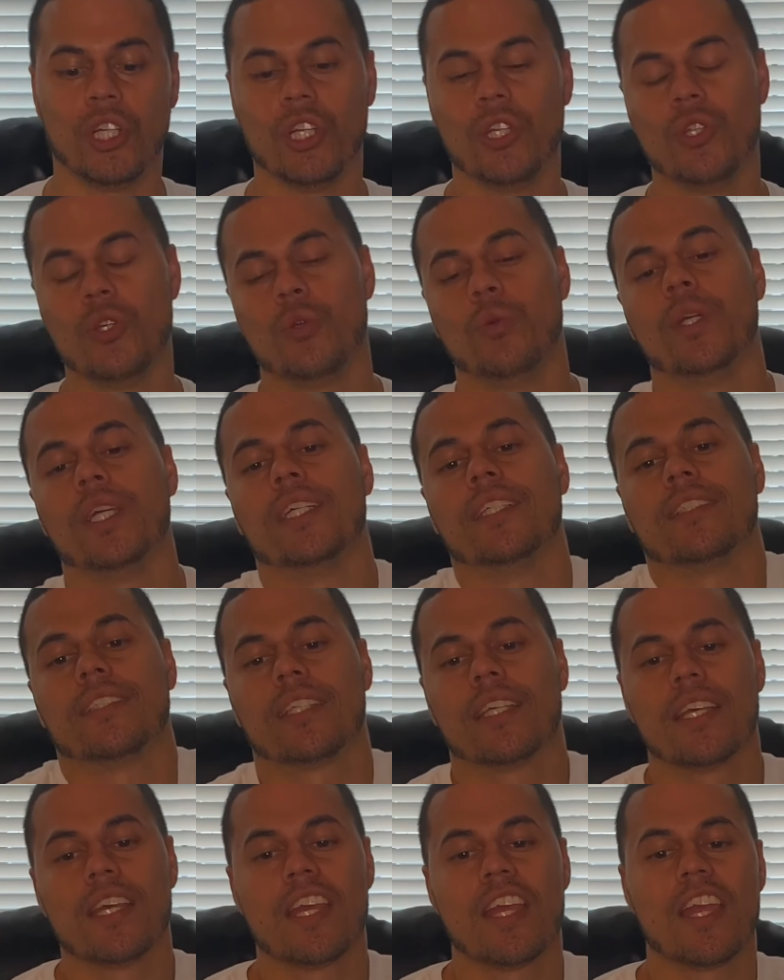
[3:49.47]
to do
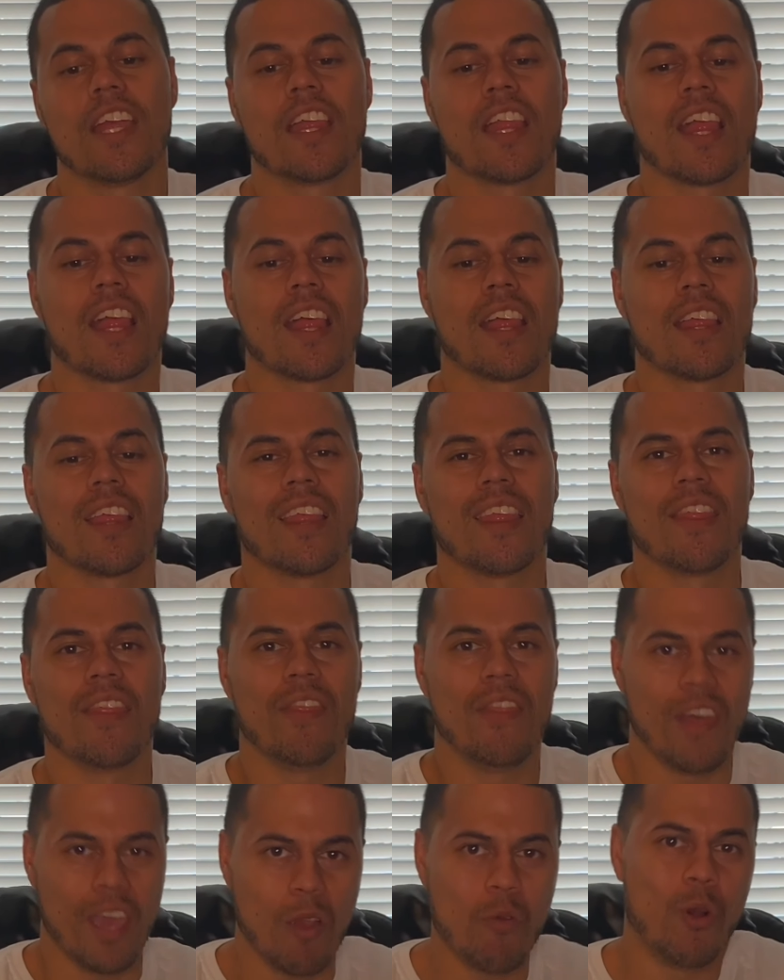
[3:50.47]
is
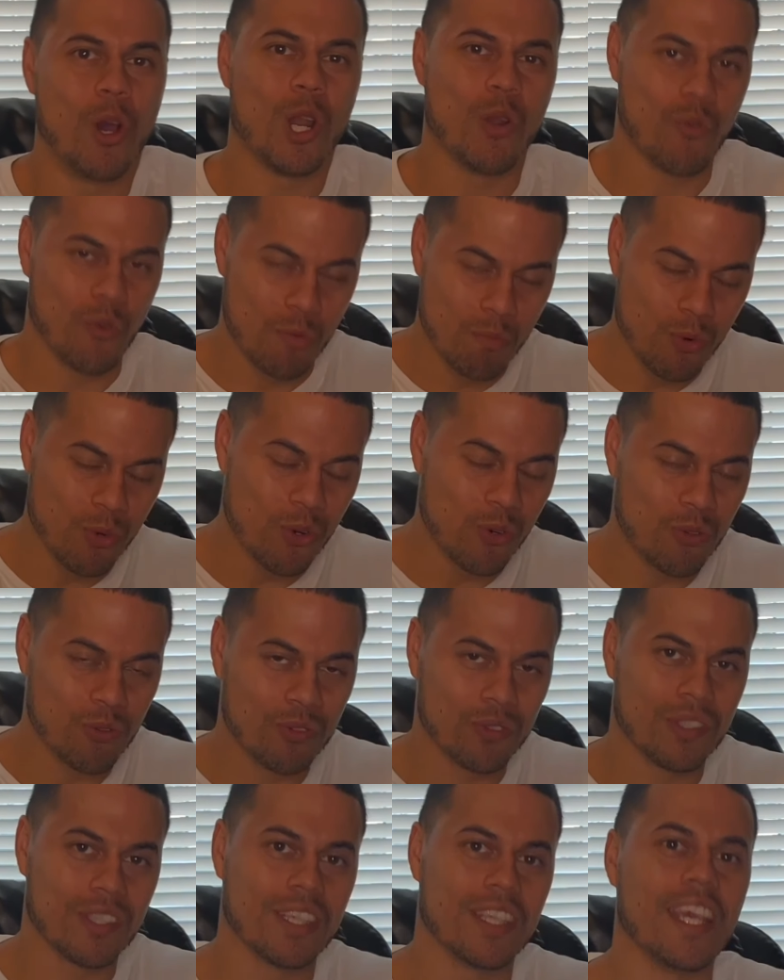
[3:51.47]
they want to
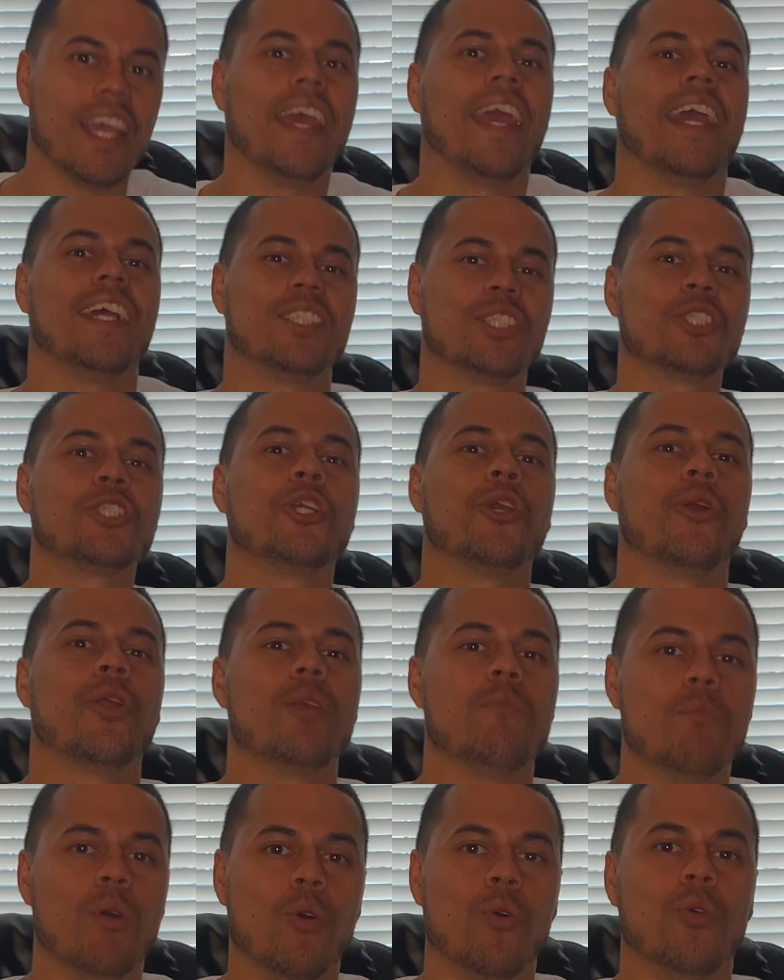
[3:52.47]
remove the enhanced security
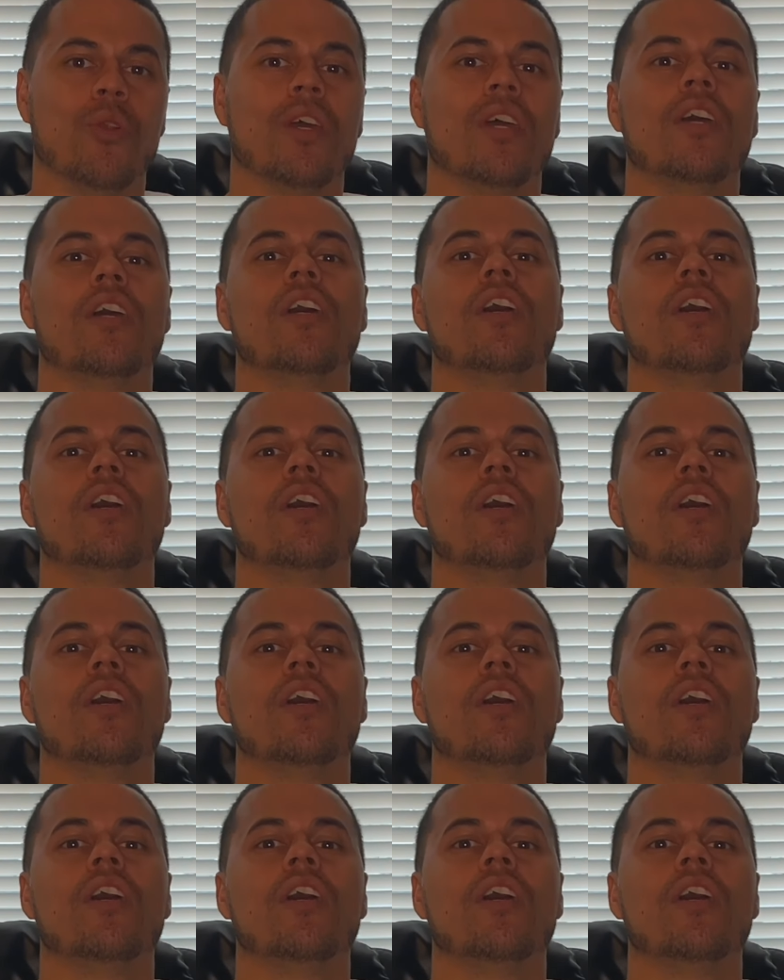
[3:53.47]
mode